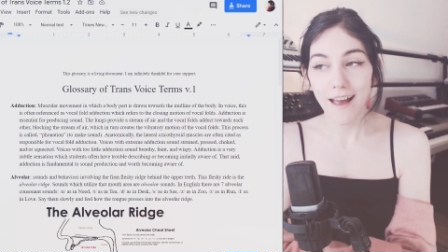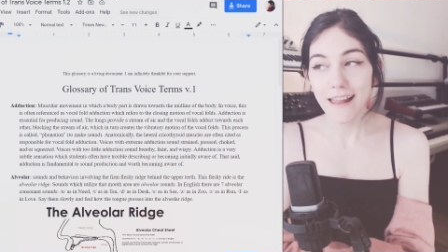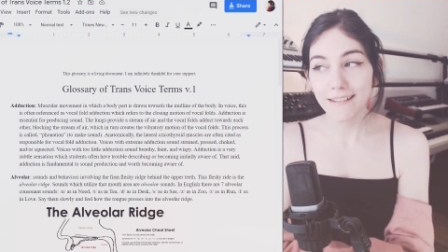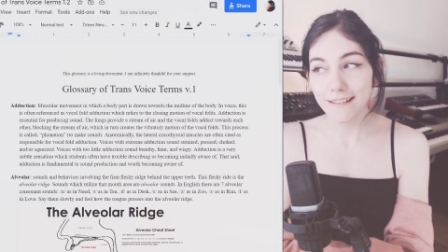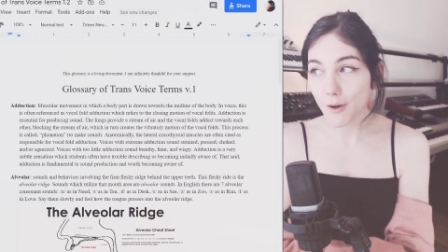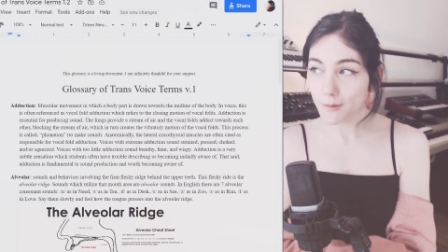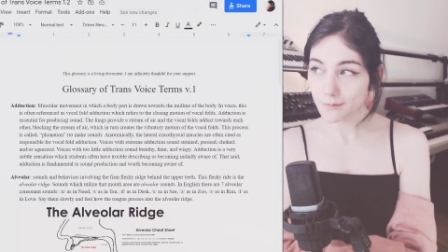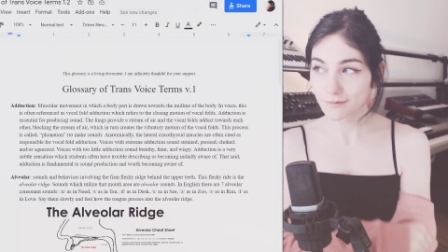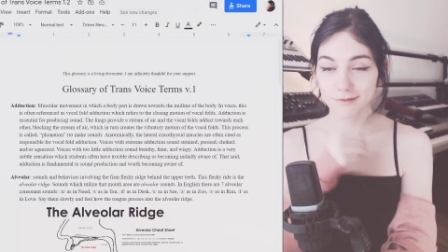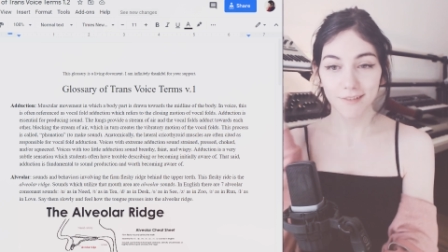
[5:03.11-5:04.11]
and so
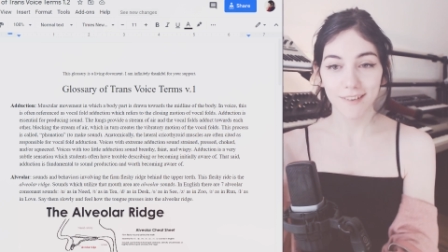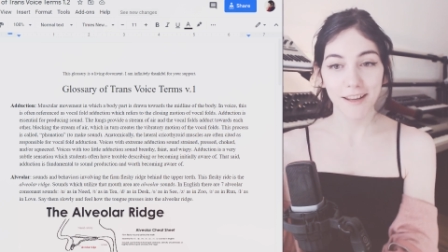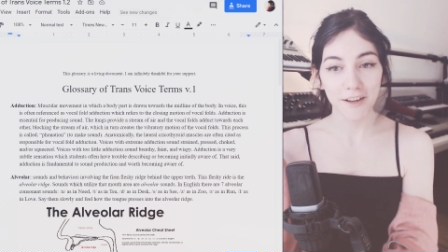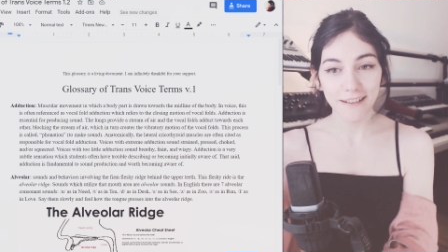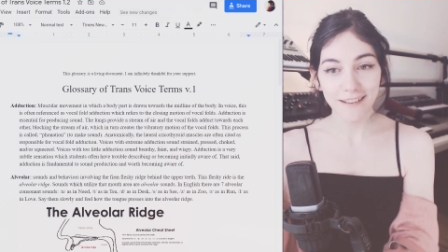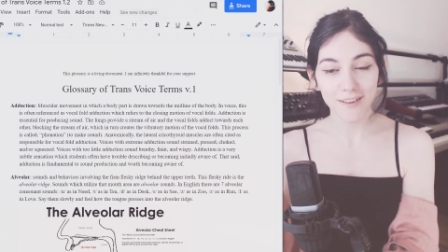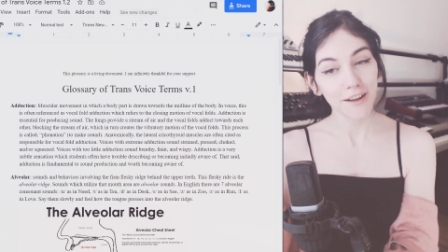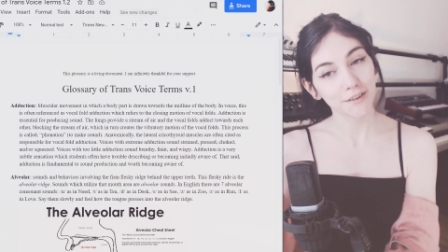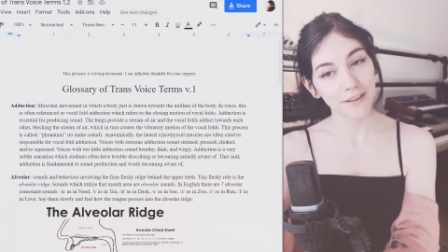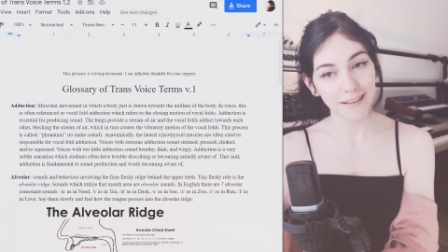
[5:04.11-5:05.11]
here is a
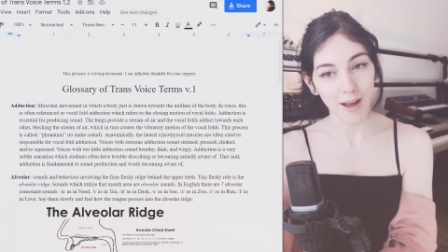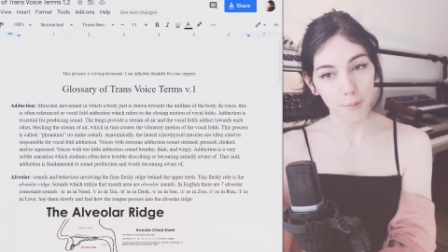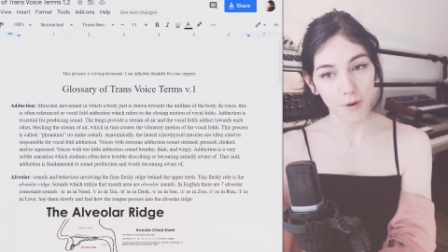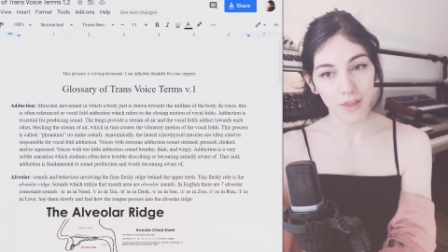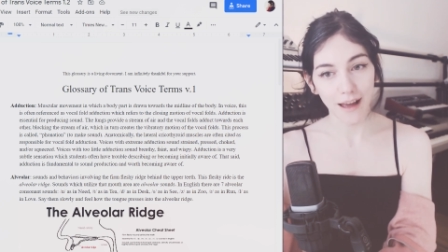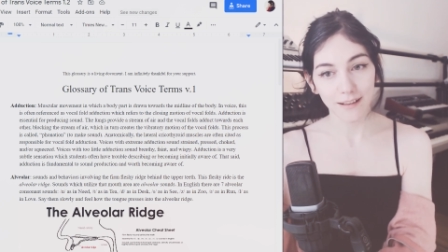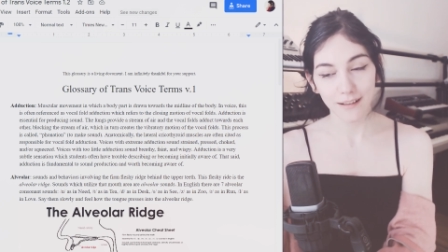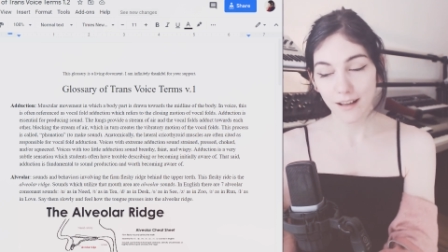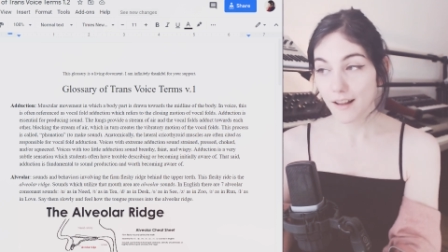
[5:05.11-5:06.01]
glossary to help with that.